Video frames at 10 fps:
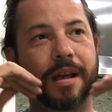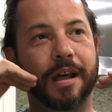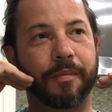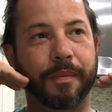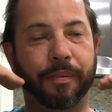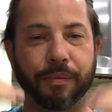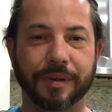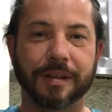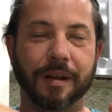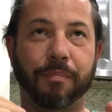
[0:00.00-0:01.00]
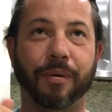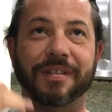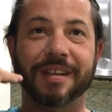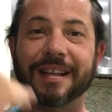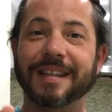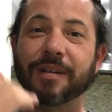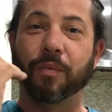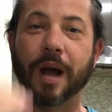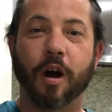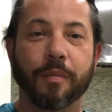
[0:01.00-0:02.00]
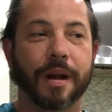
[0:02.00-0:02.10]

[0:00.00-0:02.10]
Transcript: It'll be presented well,